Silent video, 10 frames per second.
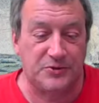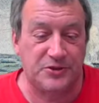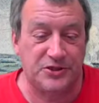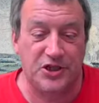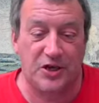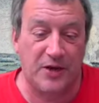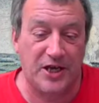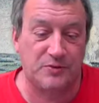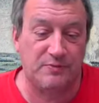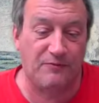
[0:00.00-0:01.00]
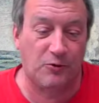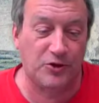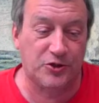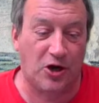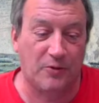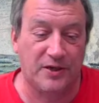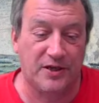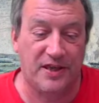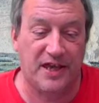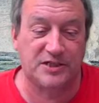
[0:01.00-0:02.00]
This was a generation before
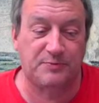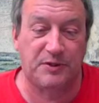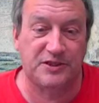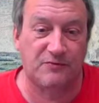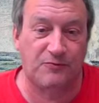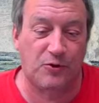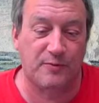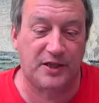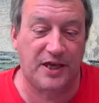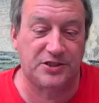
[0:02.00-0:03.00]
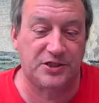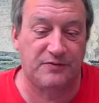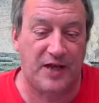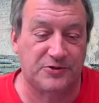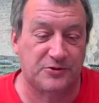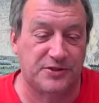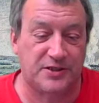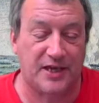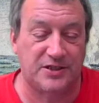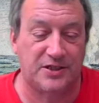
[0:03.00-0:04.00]
Darwin and the explicit formulation of natural
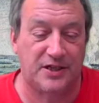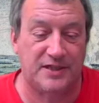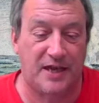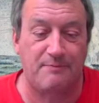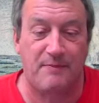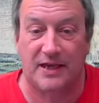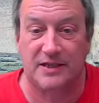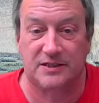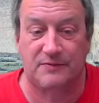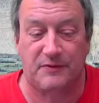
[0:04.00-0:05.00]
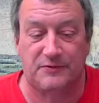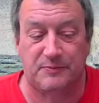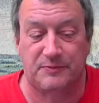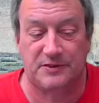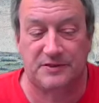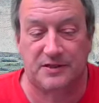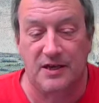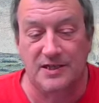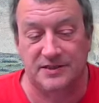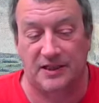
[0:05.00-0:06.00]
selection as a mechanism of
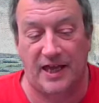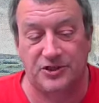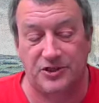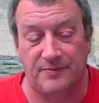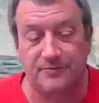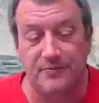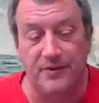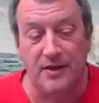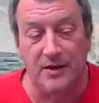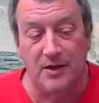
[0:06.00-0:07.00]
selection.